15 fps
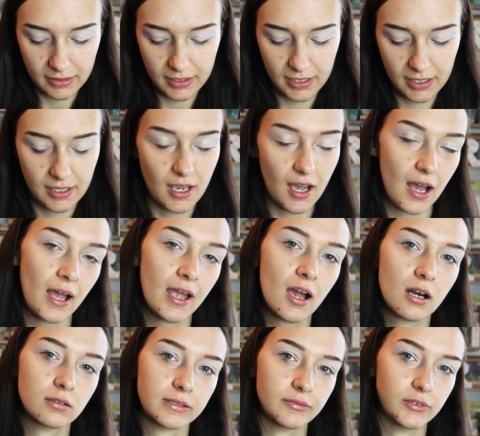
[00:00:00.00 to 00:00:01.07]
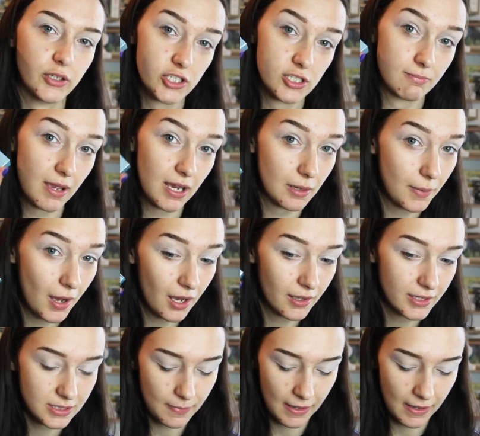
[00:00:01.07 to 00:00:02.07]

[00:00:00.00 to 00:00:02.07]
the I Heart Revolution Makeup Hearts